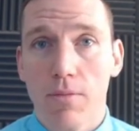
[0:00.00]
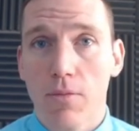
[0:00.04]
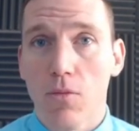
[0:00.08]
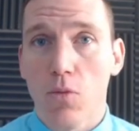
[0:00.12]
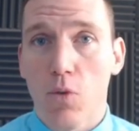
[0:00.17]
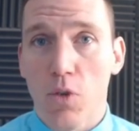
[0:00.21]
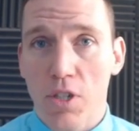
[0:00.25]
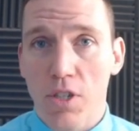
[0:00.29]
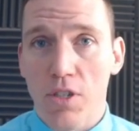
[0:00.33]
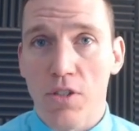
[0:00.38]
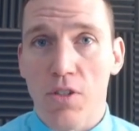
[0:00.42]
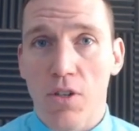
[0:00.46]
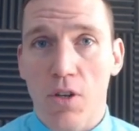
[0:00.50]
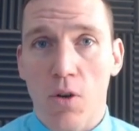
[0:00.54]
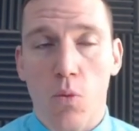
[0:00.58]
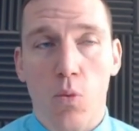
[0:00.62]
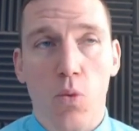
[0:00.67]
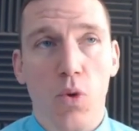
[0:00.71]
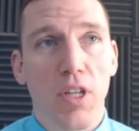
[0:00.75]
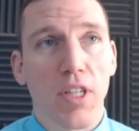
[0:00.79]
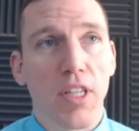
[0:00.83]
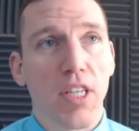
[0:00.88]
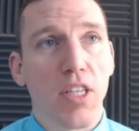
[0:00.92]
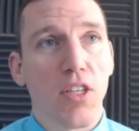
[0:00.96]
which is a
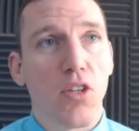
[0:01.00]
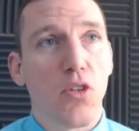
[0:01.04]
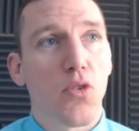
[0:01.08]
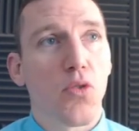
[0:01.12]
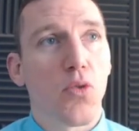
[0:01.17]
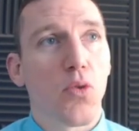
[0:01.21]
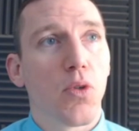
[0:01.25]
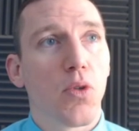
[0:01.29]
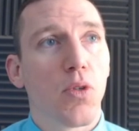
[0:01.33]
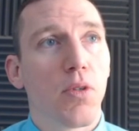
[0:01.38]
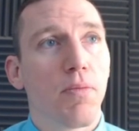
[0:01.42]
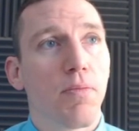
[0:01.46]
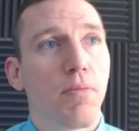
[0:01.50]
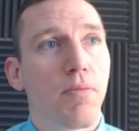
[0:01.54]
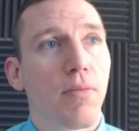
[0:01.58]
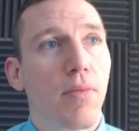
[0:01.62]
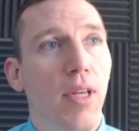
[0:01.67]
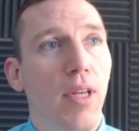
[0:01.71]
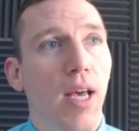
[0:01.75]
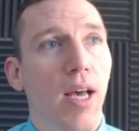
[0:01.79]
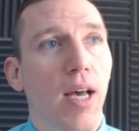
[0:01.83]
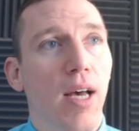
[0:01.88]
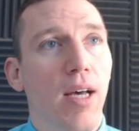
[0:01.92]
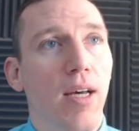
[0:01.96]
really useful
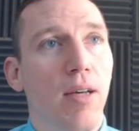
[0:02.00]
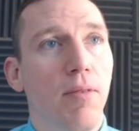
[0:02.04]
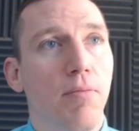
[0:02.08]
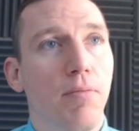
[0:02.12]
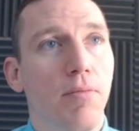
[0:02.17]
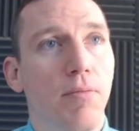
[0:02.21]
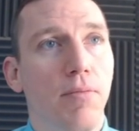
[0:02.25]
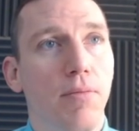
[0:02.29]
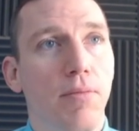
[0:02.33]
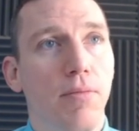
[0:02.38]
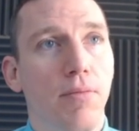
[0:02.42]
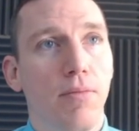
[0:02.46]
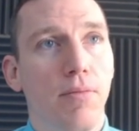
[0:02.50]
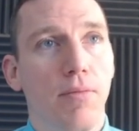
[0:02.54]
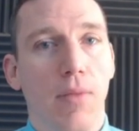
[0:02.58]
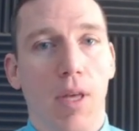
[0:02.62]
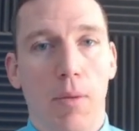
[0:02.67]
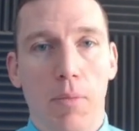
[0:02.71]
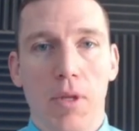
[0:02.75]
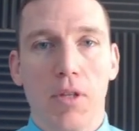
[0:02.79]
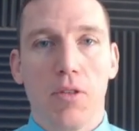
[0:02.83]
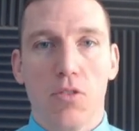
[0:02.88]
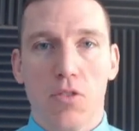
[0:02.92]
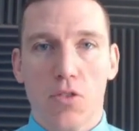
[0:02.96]
um, I
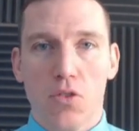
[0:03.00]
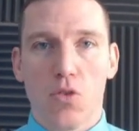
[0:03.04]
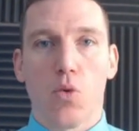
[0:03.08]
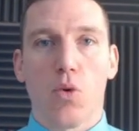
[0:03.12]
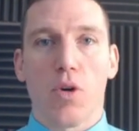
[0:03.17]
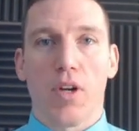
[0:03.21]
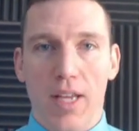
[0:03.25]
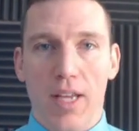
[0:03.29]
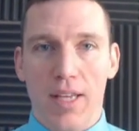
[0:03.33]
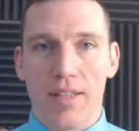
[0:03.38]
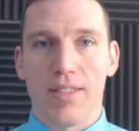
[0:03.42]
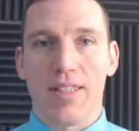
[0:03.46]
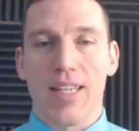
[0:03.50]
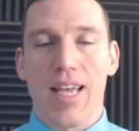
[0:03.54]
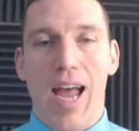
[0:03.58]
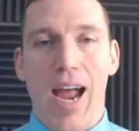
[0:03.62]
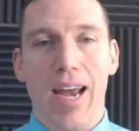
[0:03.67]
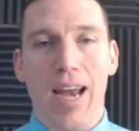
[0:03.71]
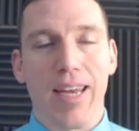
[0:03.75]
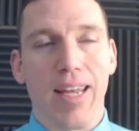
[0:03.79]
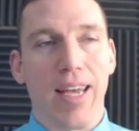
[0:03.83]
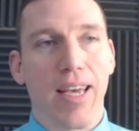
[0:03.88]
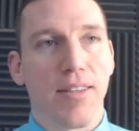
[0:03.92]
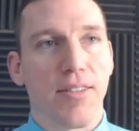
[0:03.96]
mean, snort is the
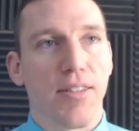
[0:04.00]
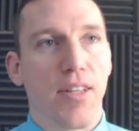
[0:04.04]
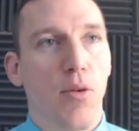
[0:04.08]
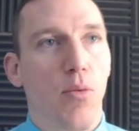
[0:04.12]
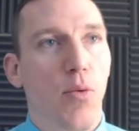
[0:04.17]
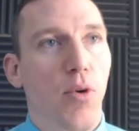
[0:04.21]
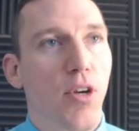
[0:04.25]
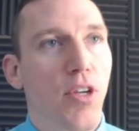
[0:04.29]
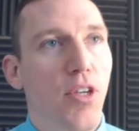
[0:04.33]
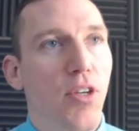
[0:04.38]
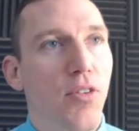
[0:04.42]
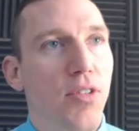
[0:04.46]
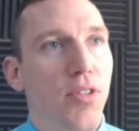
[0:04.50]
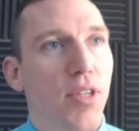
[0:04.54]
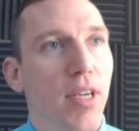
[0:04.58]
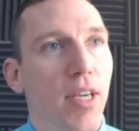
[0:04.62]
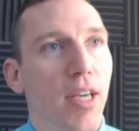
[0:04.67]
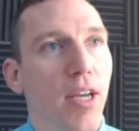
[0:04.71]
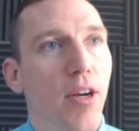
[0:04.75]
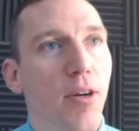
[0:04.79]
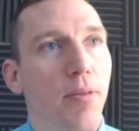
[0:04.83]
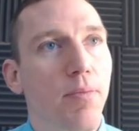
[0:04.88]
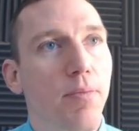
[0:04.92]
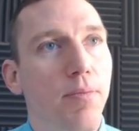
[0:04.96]
IDS that we're using
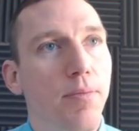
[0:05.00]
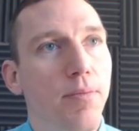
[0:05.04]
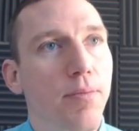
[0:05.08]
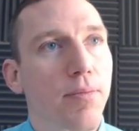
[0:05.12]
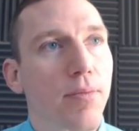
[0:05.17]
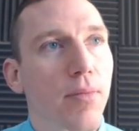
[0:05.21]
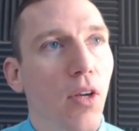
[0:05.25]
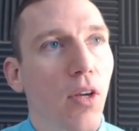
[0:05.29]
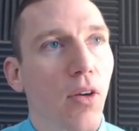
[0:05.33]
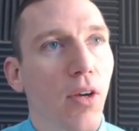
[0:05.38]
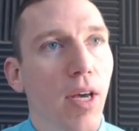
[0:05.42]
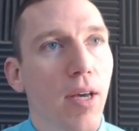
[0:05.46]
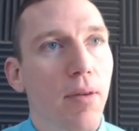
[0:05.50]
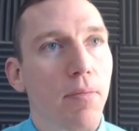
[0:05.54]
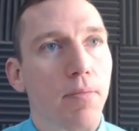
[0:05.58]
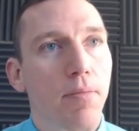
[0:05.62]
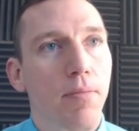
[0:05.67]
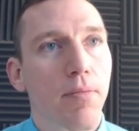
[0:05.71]
here, okay?